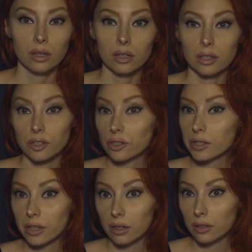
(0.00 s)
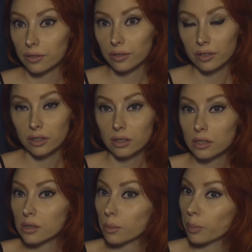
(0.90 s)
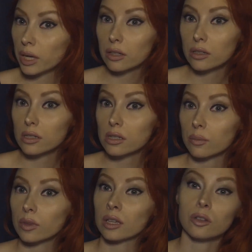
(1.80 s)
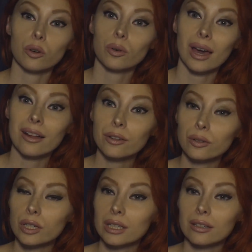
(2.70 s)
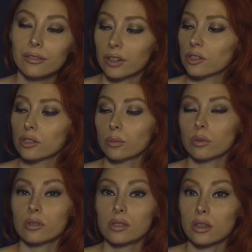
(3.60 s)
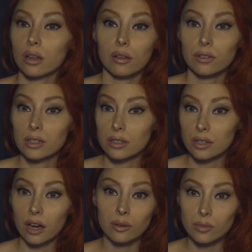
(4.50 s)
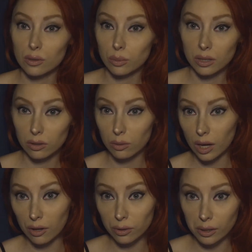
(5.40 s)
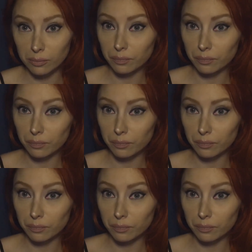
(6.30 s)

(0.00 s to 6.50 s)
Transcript: Get yourself some pickles, something low calorie. Vegetables oftentimes are pretty low calorie.